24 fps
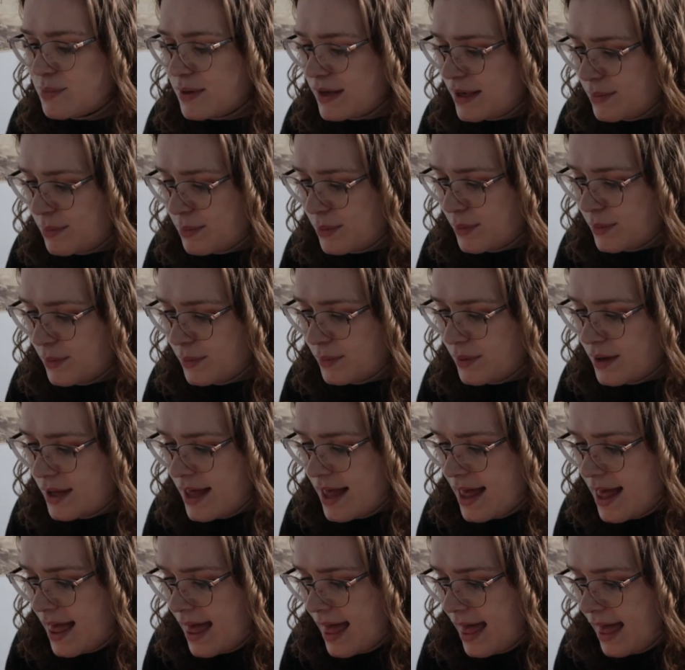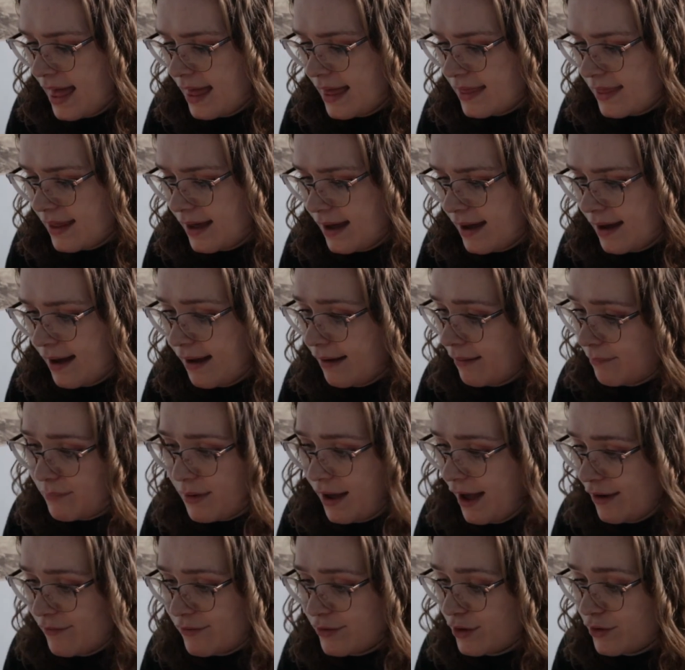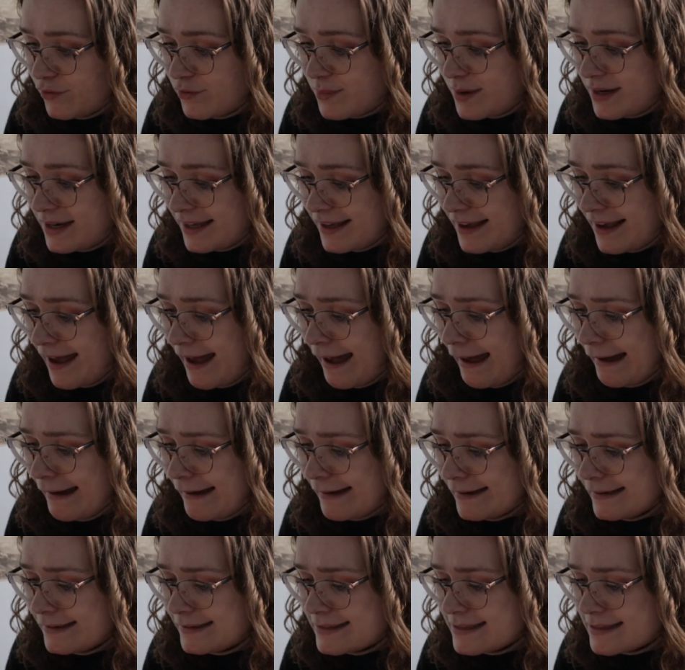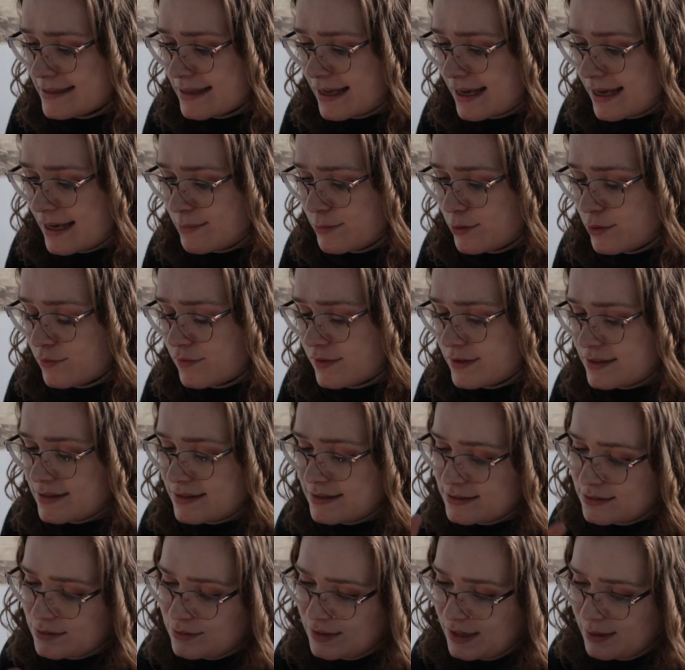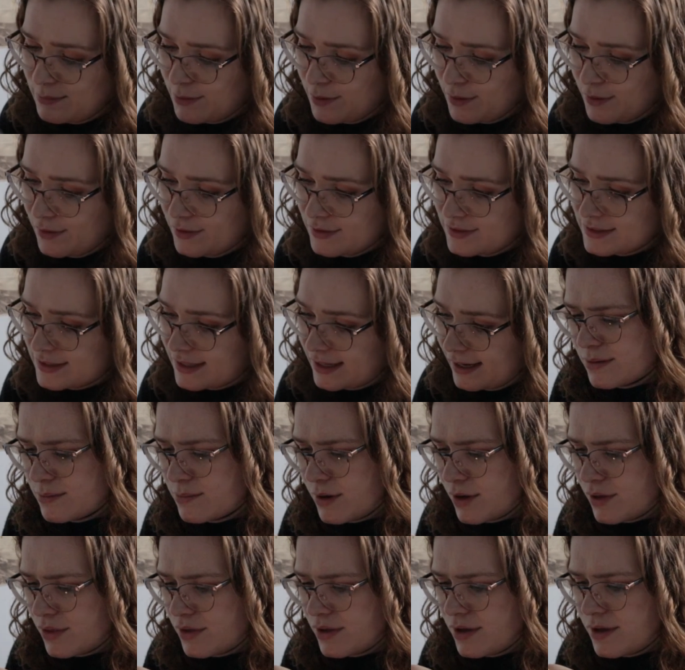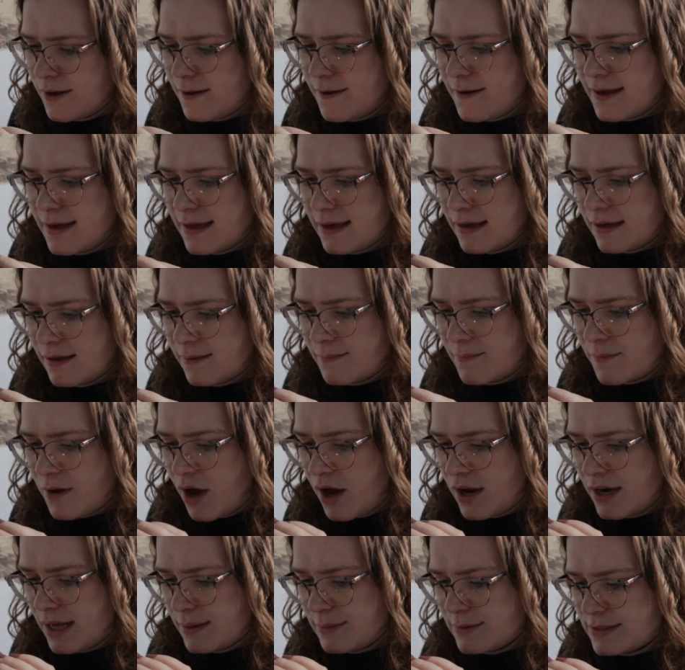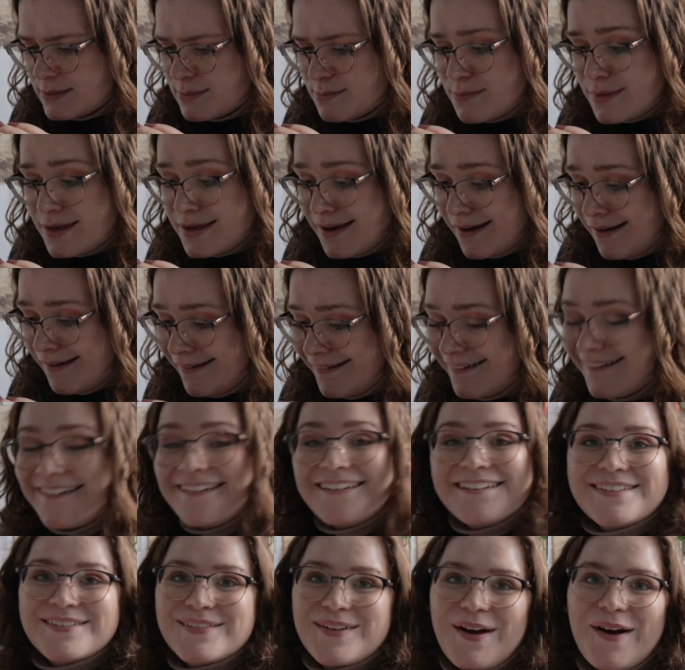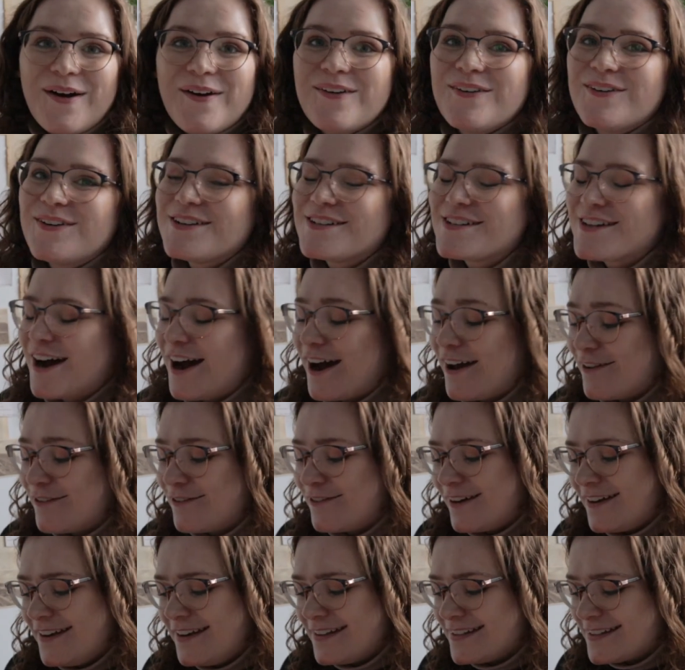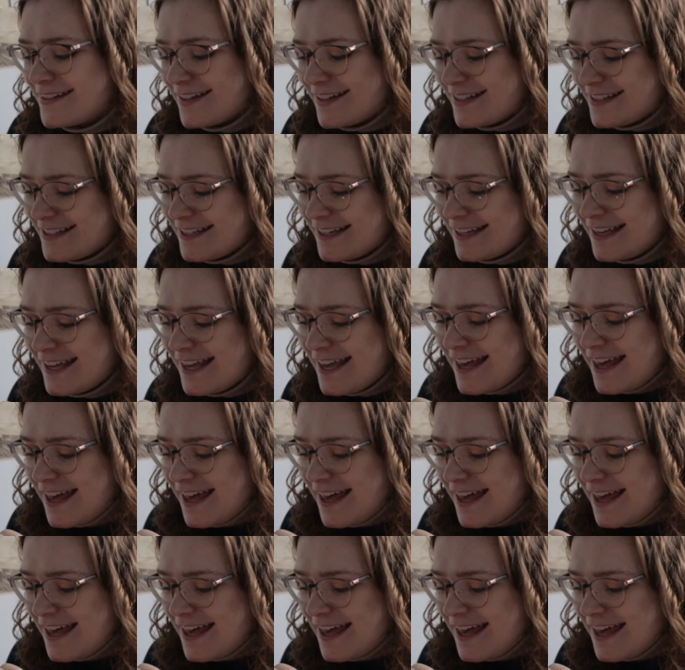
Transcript: people that have a lot of money, and they move into this new neighborhood. The mother, her name is Mia as well, which I find exciting.